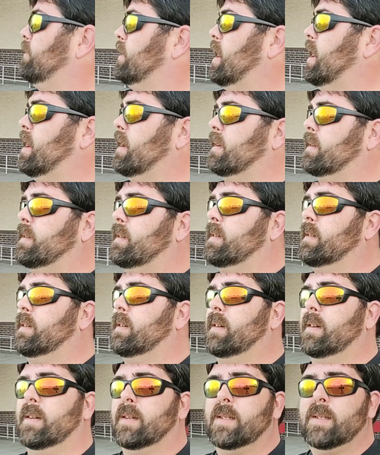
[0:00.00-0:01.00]
Yeah,
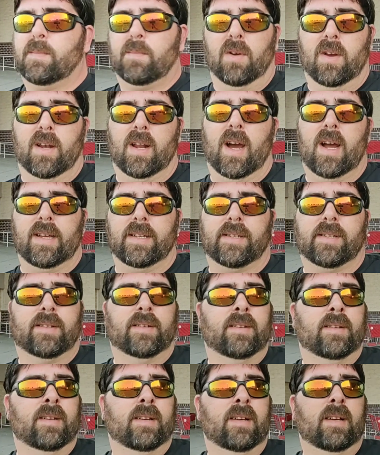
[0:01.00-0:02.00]
it's pretty
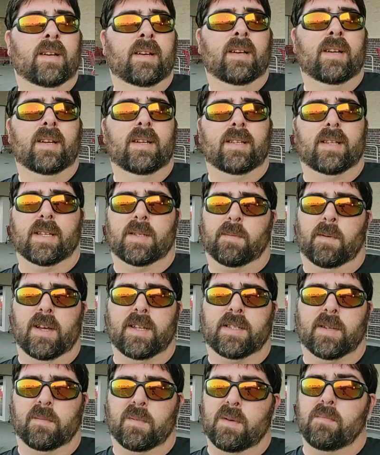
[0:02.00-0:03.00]
nice. This
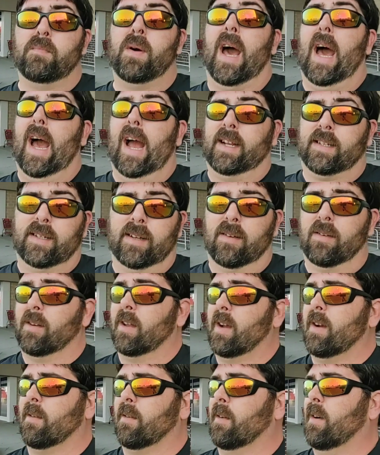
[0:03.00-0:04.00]
place will be packed here
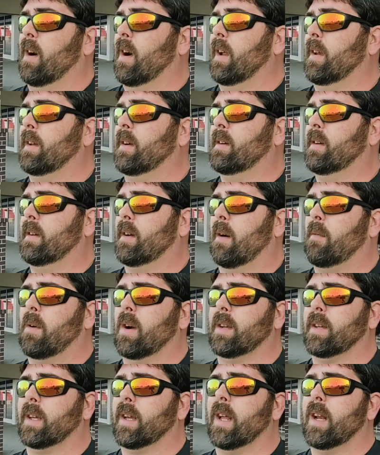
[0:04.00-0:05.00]
later on. I
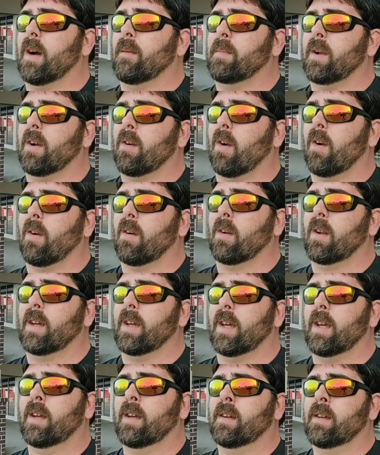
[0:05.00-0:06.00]
wanted to get up here
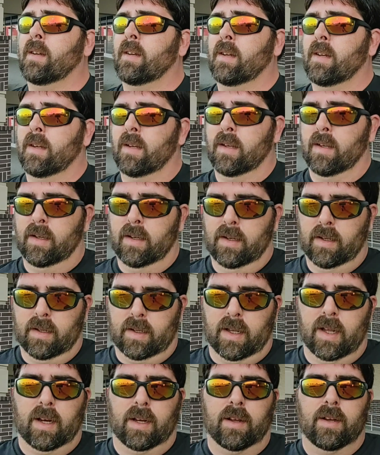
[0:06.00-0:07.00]
early,
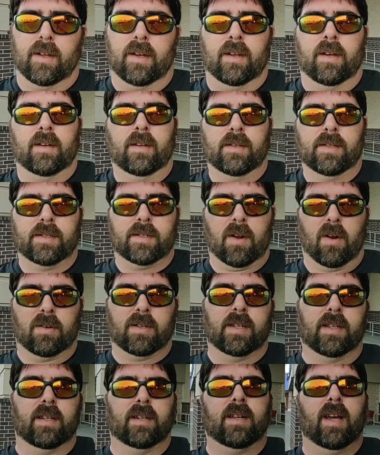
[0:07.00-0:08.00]
get a good
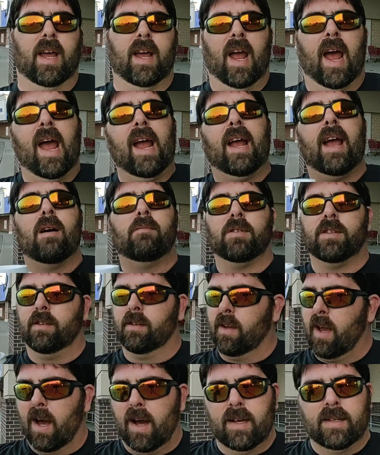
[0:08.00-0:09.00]
start to the day, hang out with
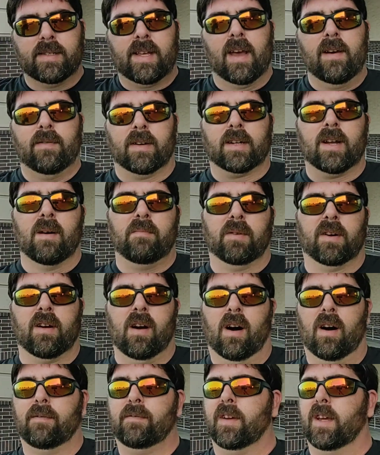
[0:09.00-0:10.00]
you guys, have a cup of
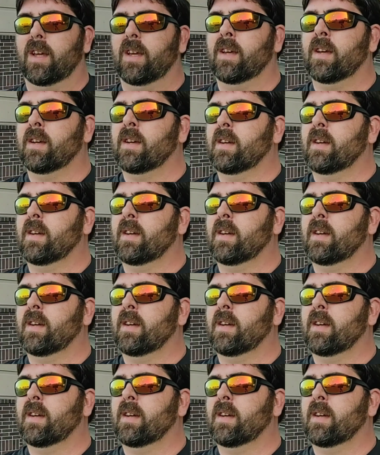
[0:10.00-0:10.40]
coffee.